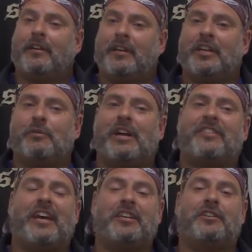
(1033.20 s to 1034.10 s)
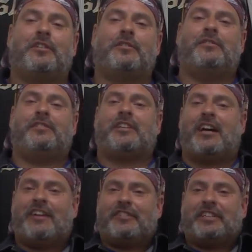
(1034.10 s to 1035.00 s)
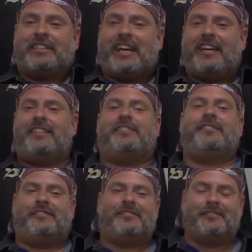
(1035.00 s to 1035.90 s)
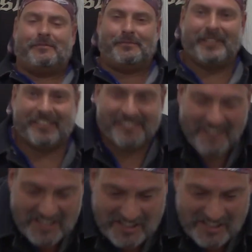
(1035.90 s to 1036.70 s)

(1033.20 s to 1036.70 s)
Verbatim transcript: Anyway, thank you. Y'all have a good day. Peace.